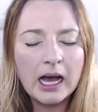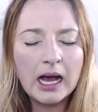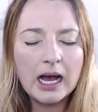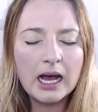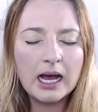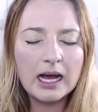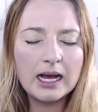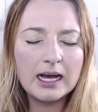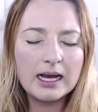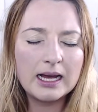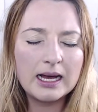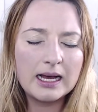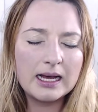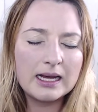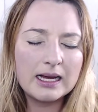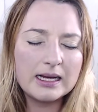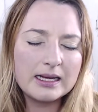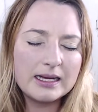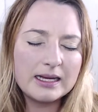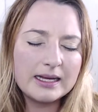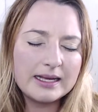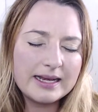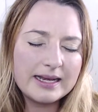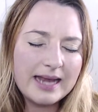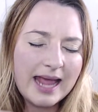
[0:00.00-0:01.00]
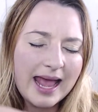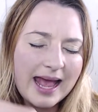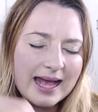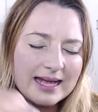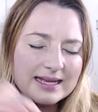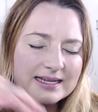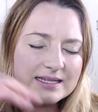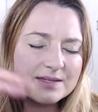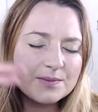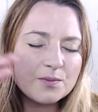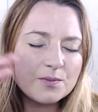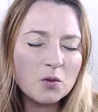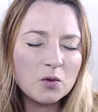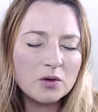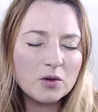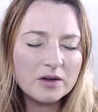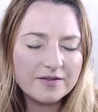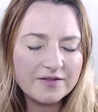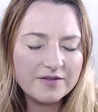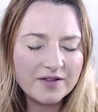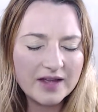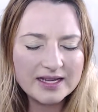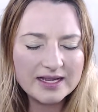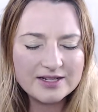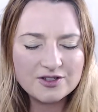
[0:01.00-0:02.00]
Uh, uh, it has more
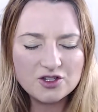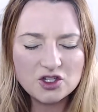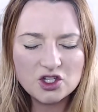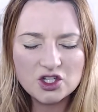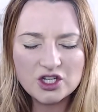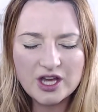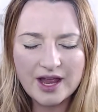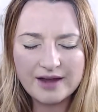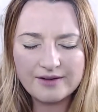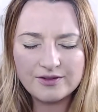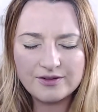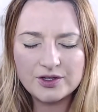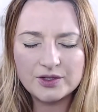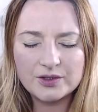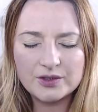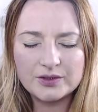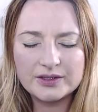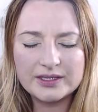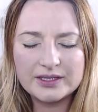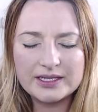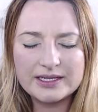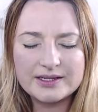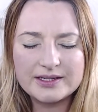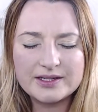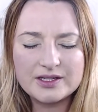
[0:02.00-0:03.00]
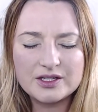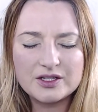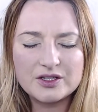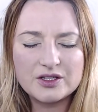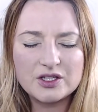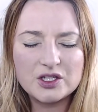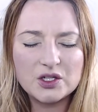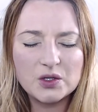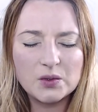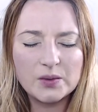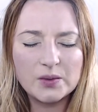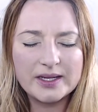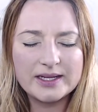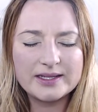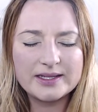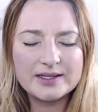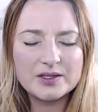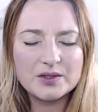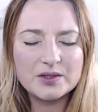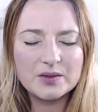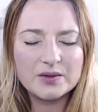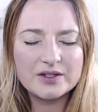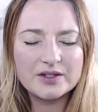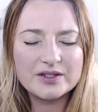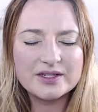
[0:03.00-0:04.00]
of a gentleness to it.
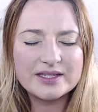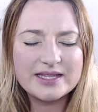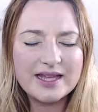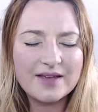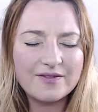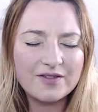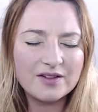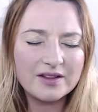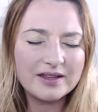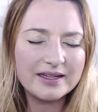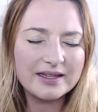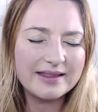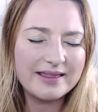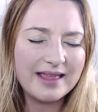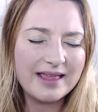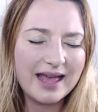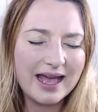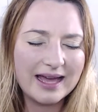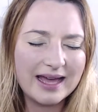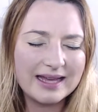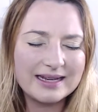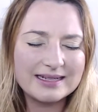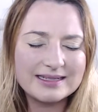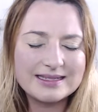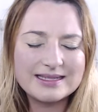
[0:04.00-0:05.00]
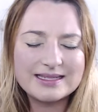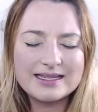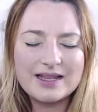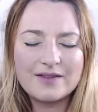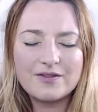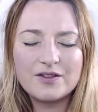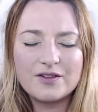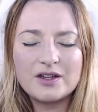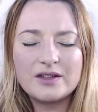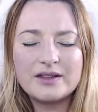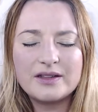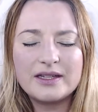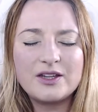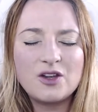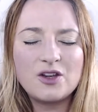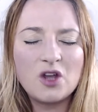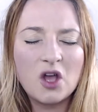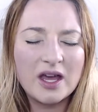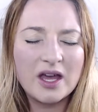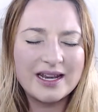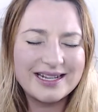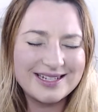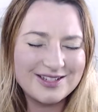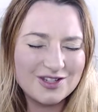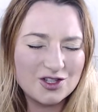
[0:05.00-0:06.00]
So there's definitely that. It's definitely
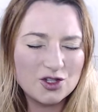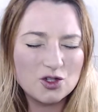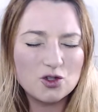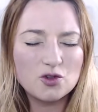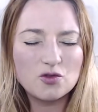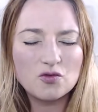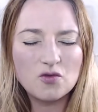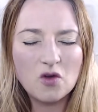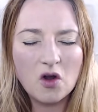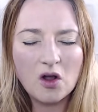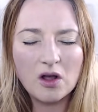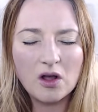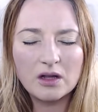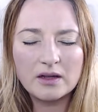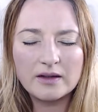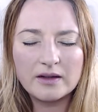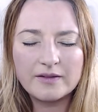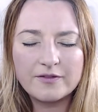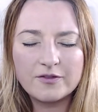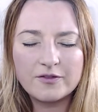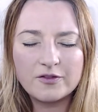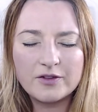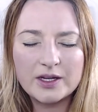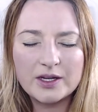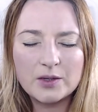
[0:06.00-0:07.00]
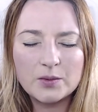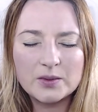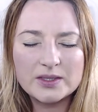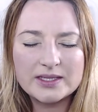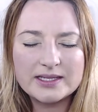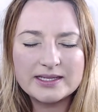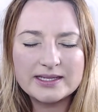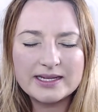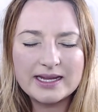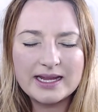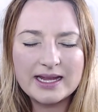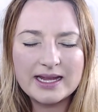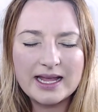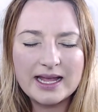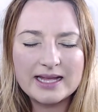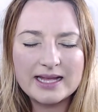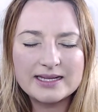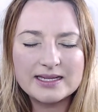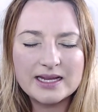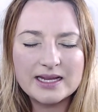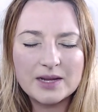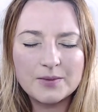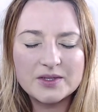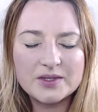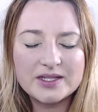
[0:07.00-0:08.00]
not as strong a frequency as
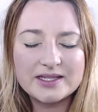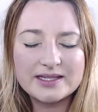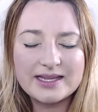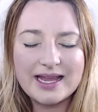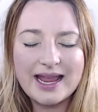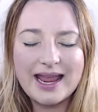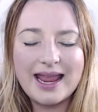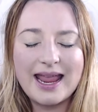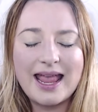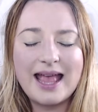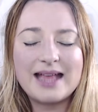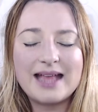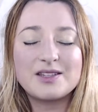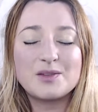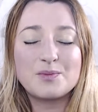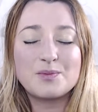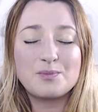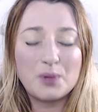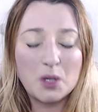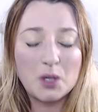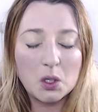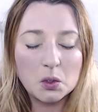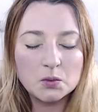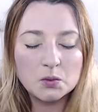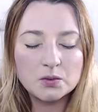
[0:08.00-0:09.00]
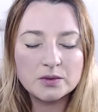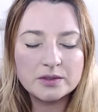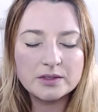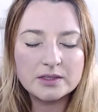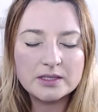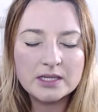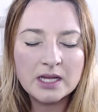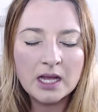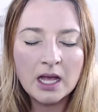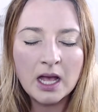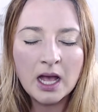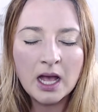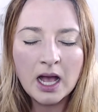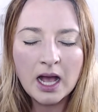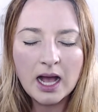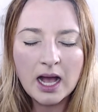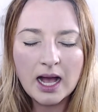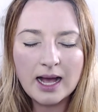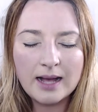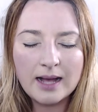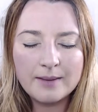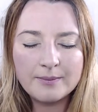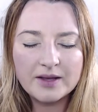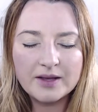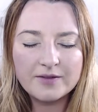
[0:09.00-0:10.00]
I would say as potent
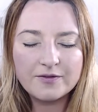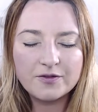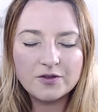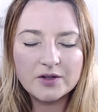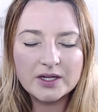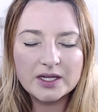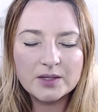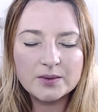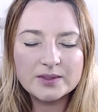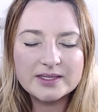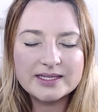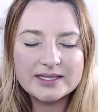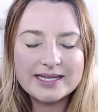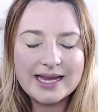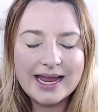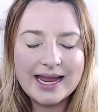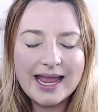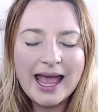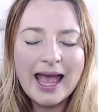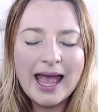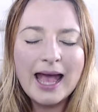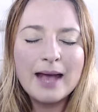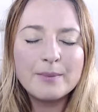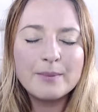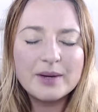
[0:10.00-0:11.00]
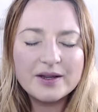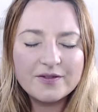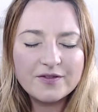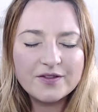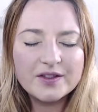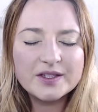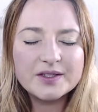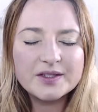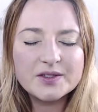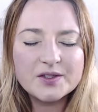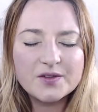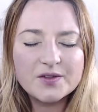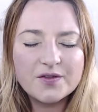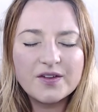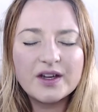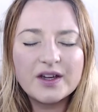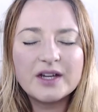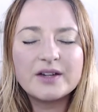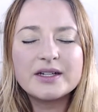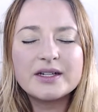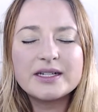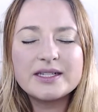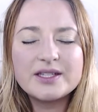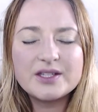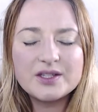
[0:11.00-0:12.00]
um, a frequency, but it feels
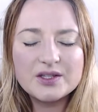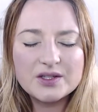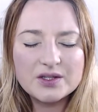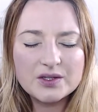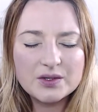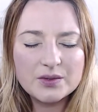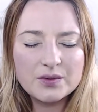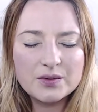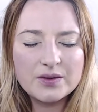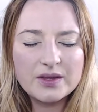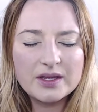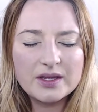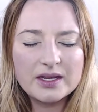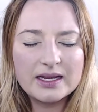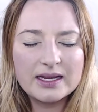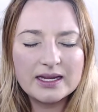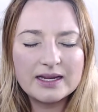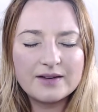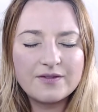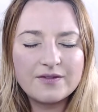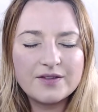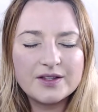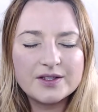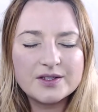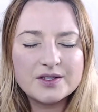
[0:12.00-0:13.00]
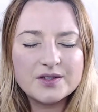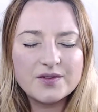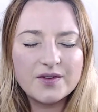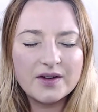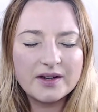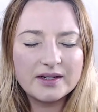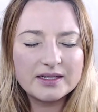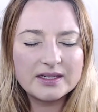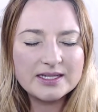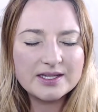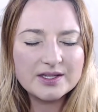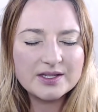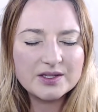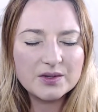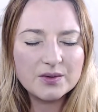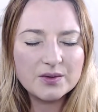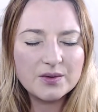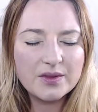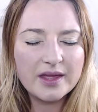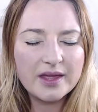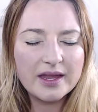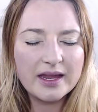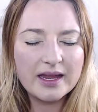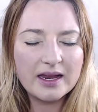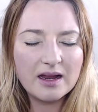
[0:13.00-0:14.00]
very soothing. It feels very
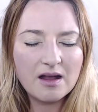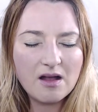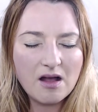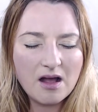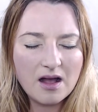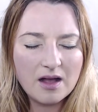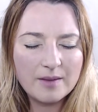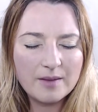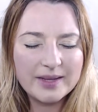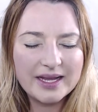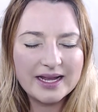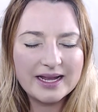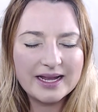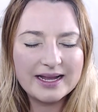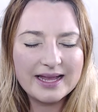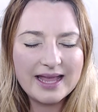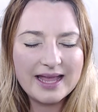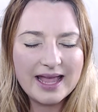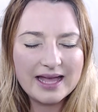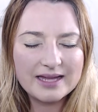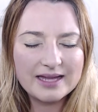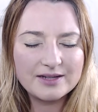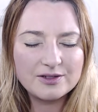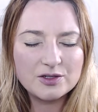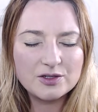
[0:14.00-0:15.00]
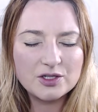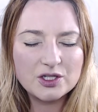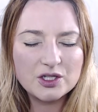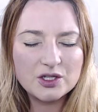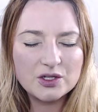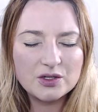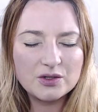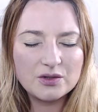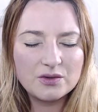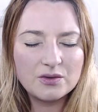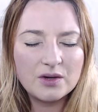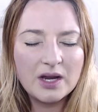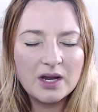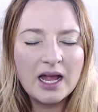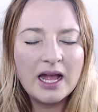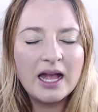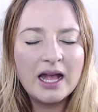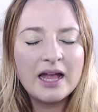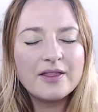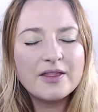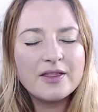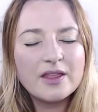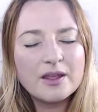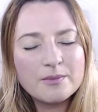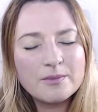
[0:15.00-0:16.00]
soothing and calming, again, to
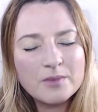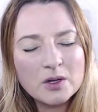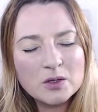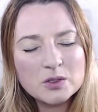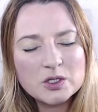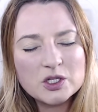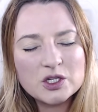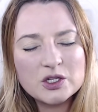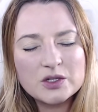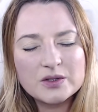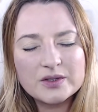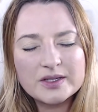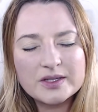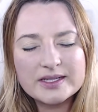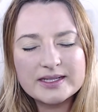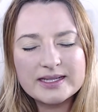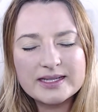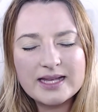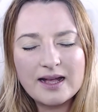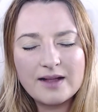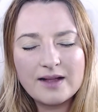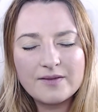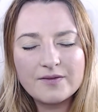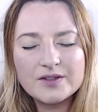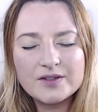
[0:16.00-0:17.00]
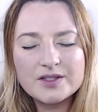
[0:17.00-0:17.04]
the emotional self.